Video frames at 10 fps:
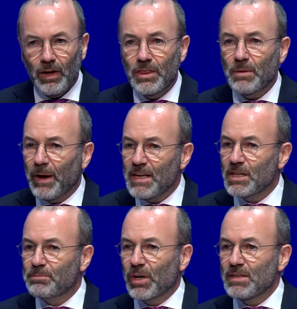And the
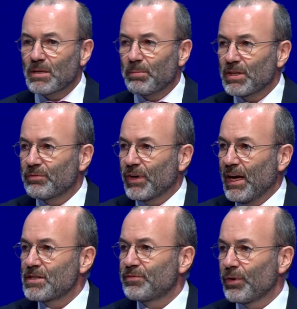basic principle, dear
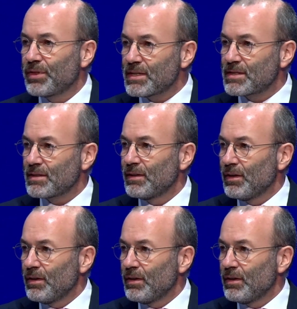friends, for this